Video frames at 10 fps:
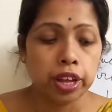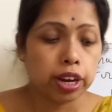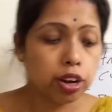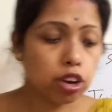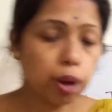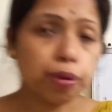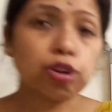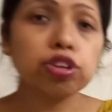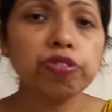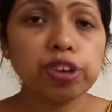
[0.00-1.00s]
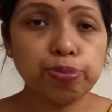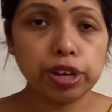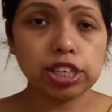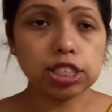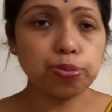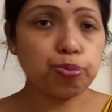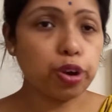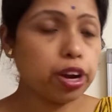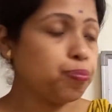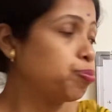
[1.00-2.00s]
Now coming to the fabrication
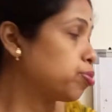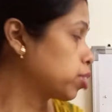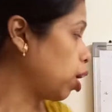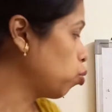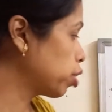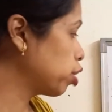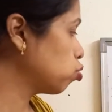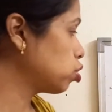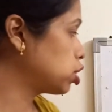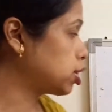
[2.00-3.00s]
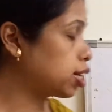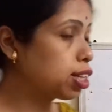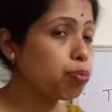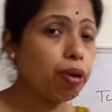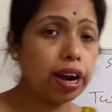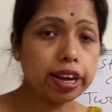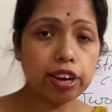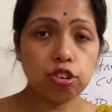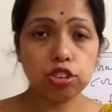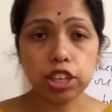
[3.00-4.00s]
point, how can you design the bulk
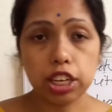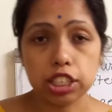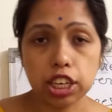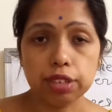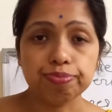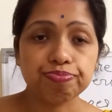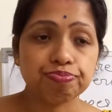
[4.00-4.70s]
heterojunction?